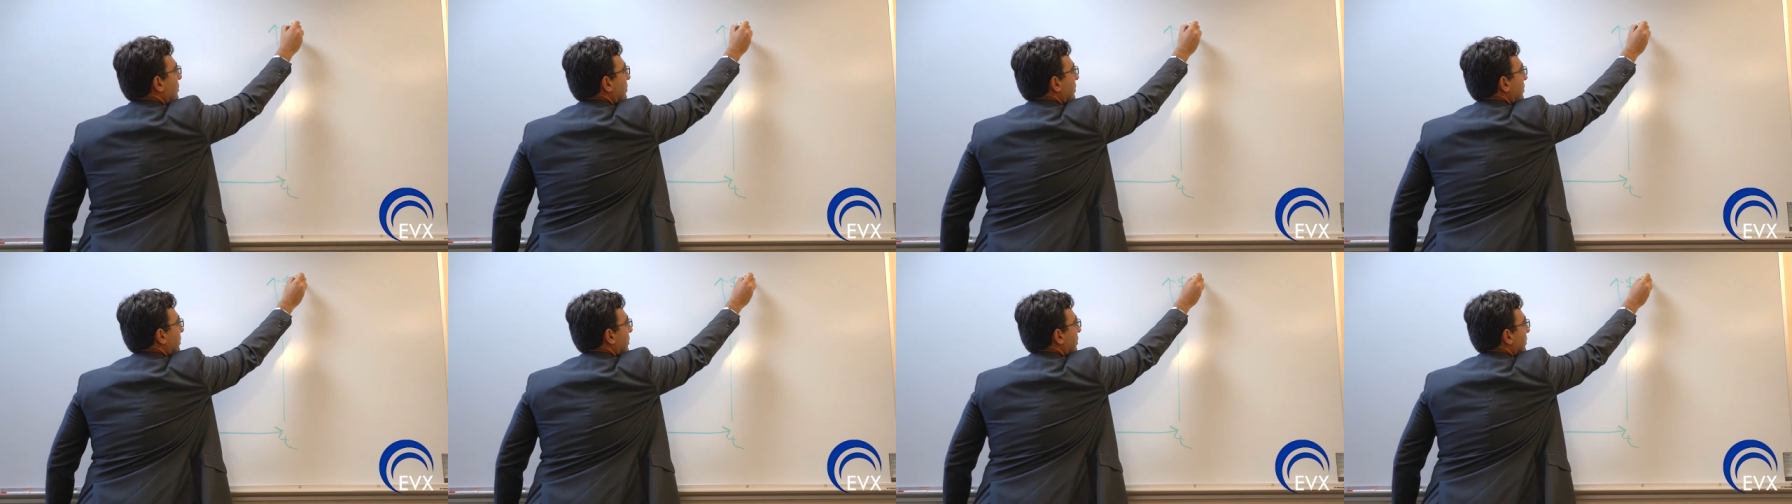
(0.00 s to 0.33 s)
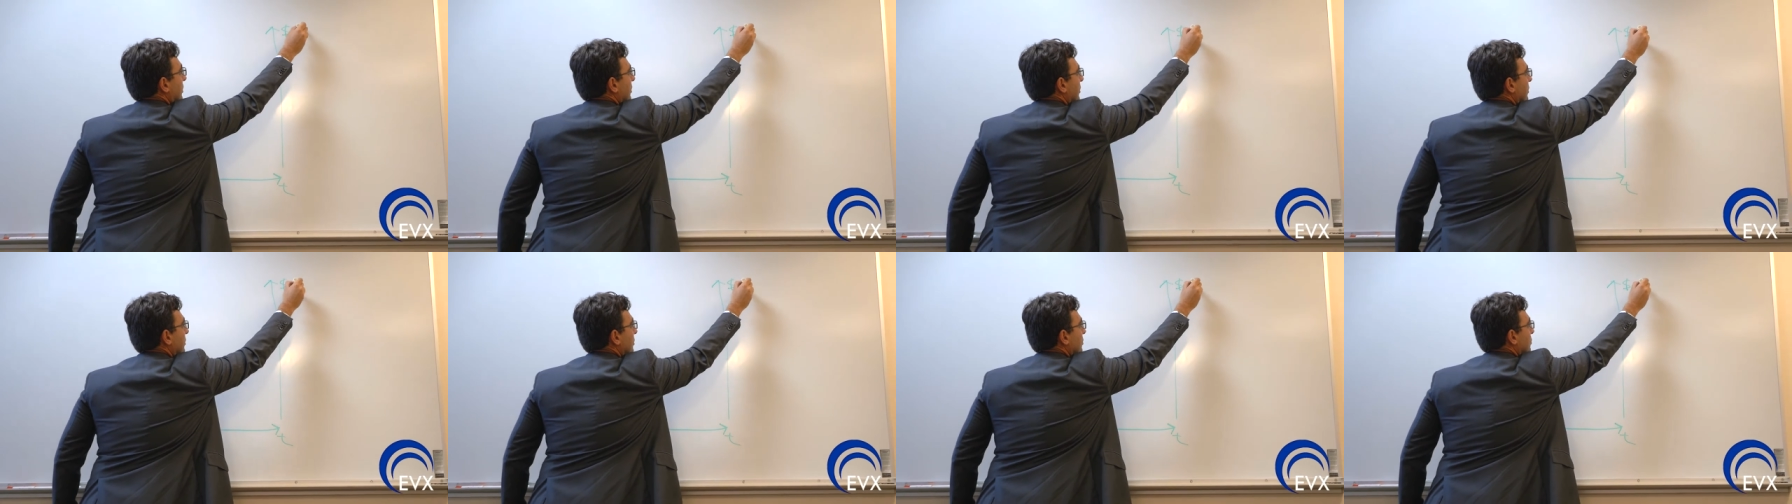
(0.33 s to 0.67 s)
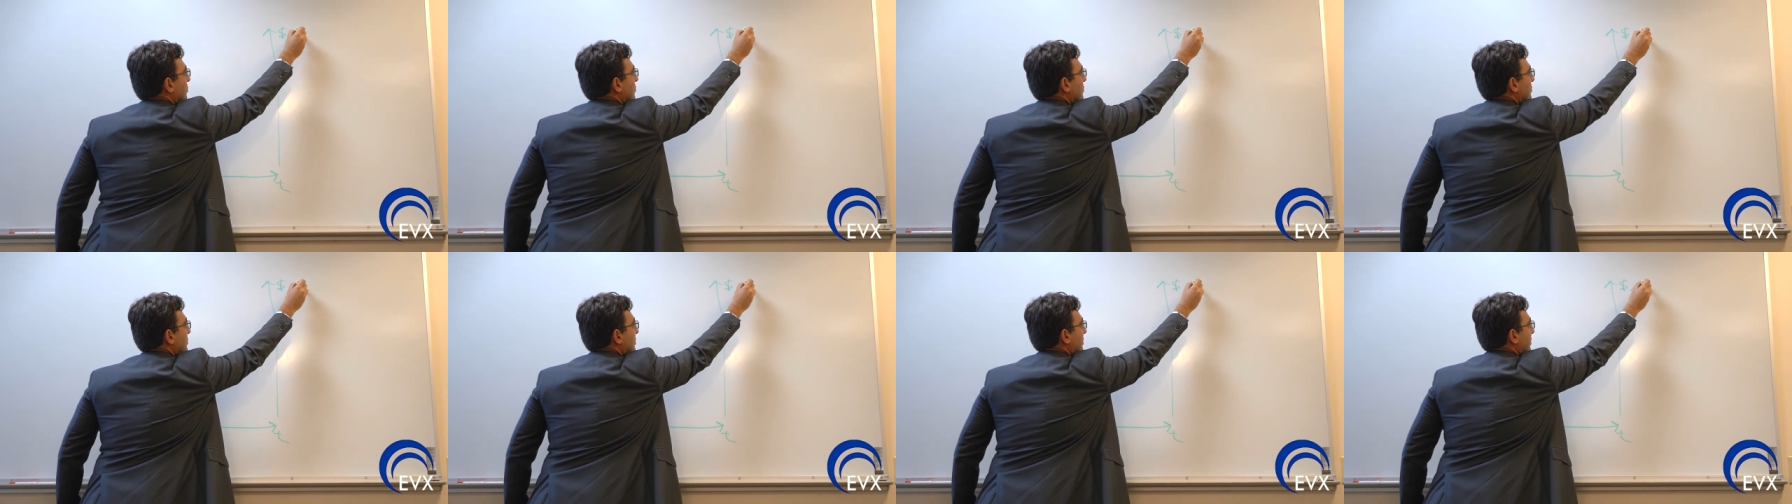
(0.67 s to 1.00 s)
or
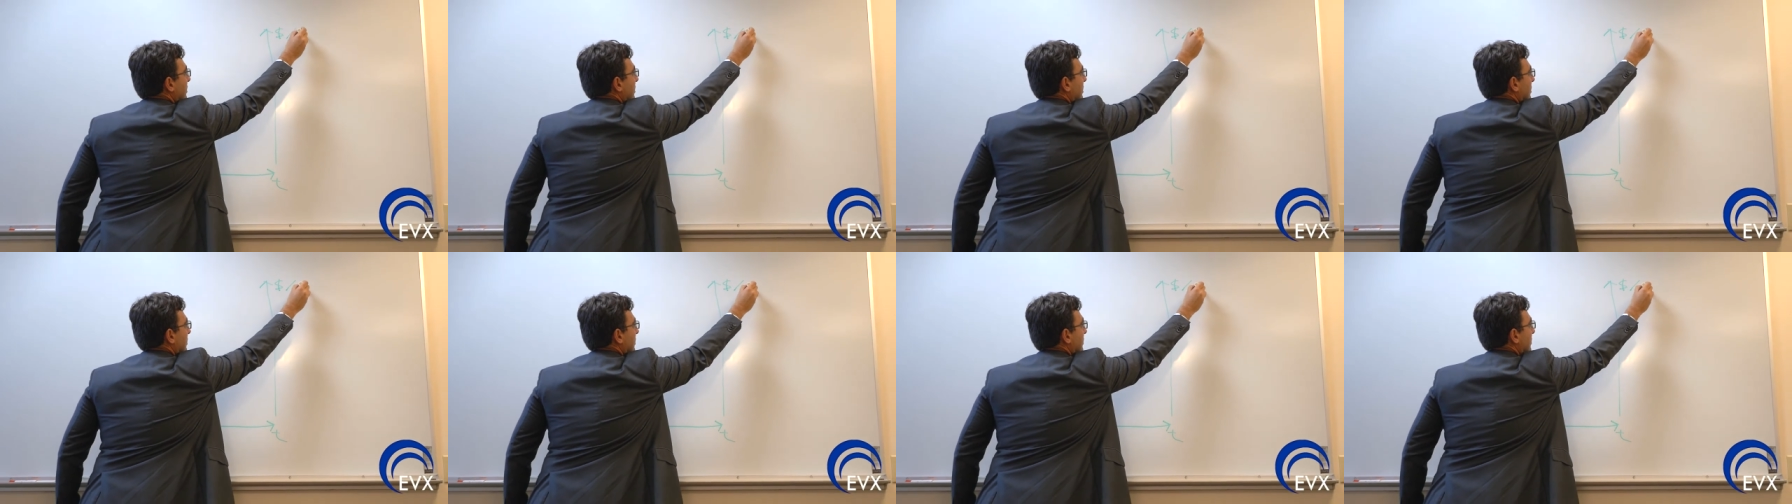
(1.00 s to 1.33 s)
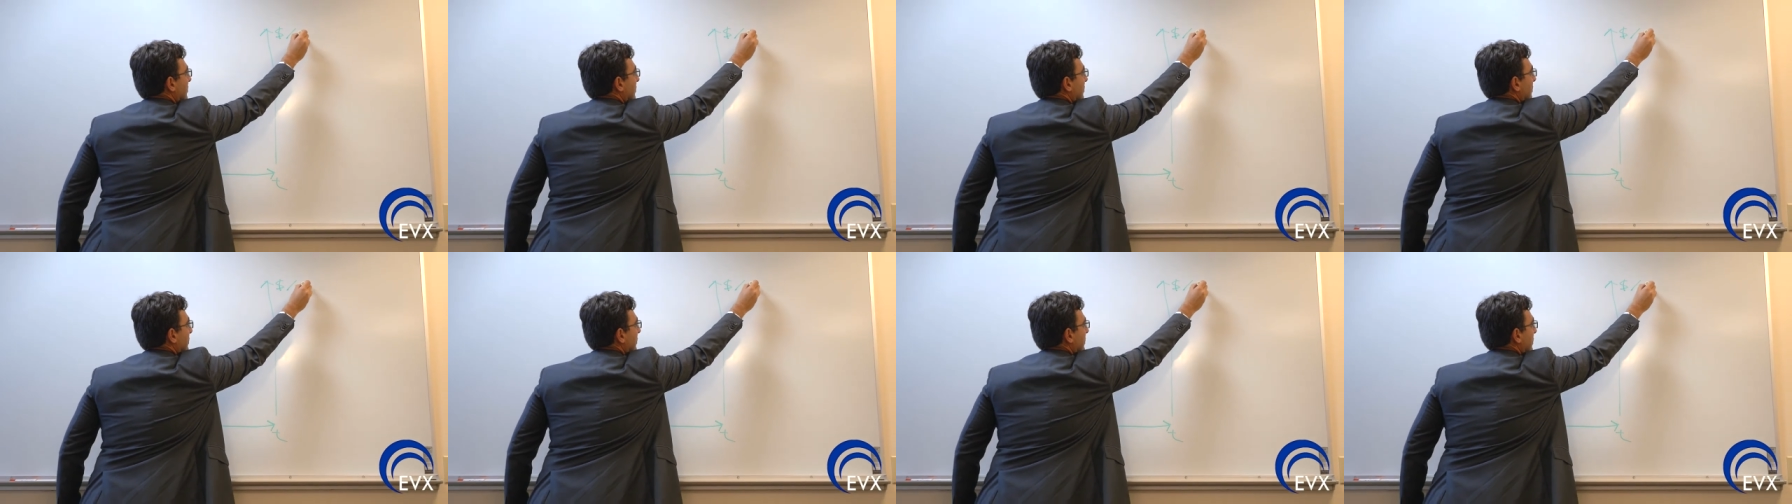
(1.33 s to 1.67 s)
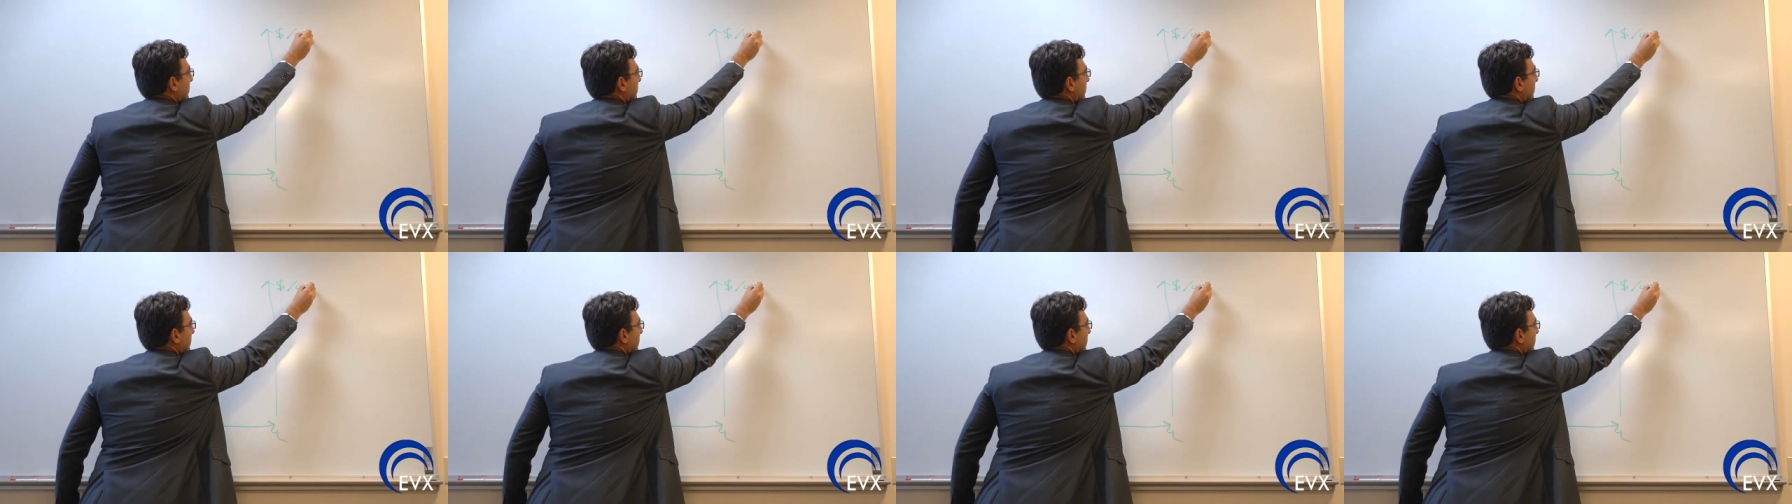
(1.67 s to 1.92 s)
users or